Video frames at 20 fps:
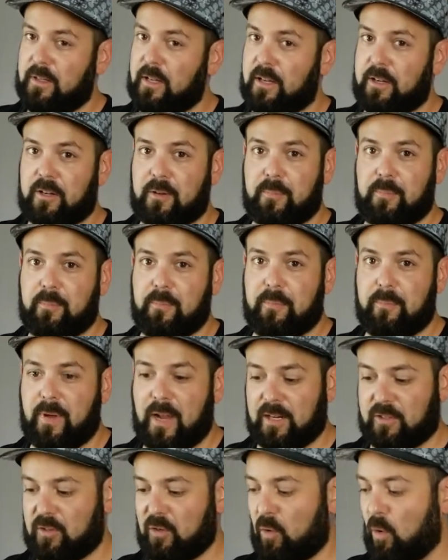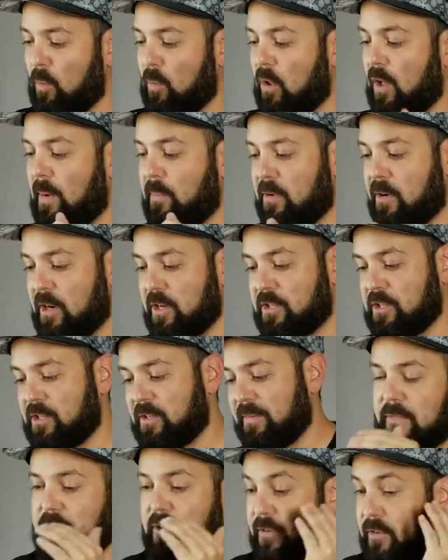Now you're back to normal operation.
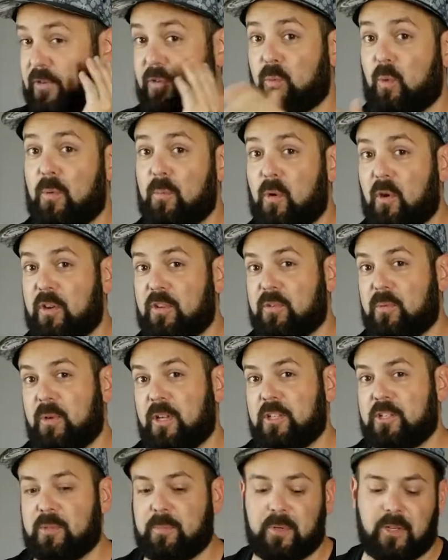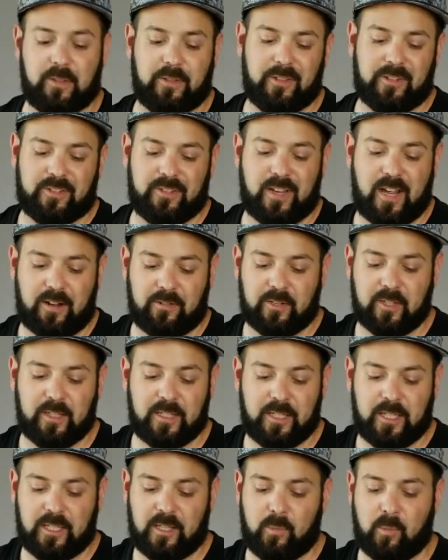So there's one more switch, but there's not
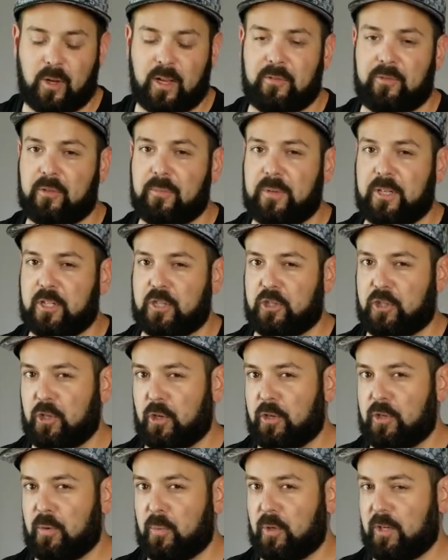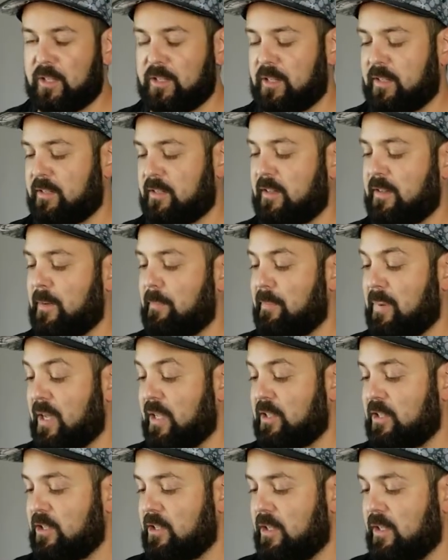really any way for me to show you what it does on the
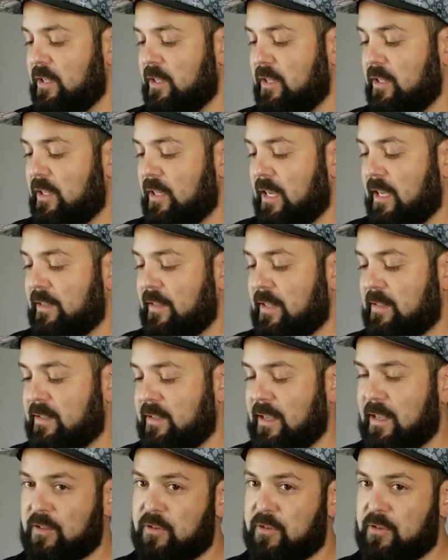bench, and that's